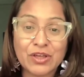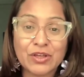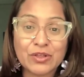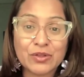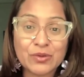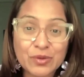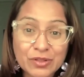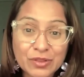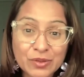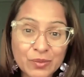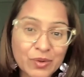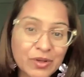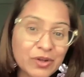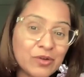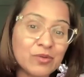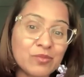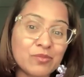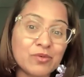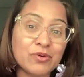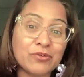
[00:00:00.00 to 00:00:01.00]
You are the one
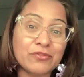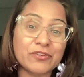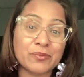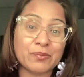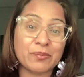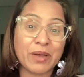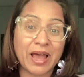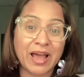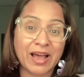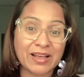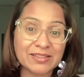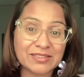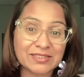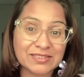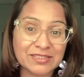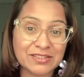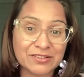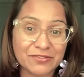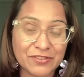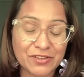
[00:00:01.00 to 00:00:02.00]
who moved
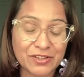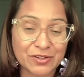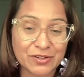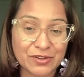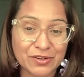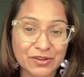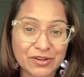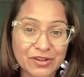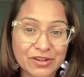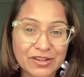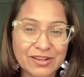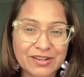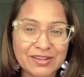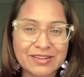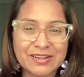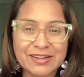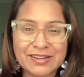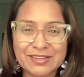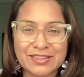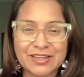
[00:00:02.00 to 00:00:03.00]
past the fear,
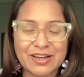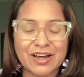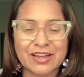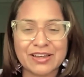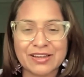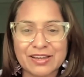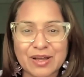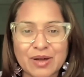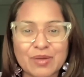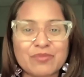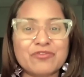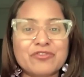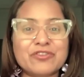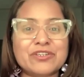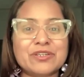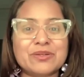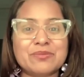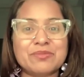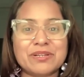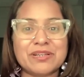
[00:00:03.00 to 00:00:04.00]
did the
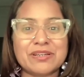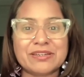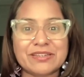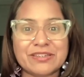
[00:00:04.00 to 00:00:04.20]
uncomfortable,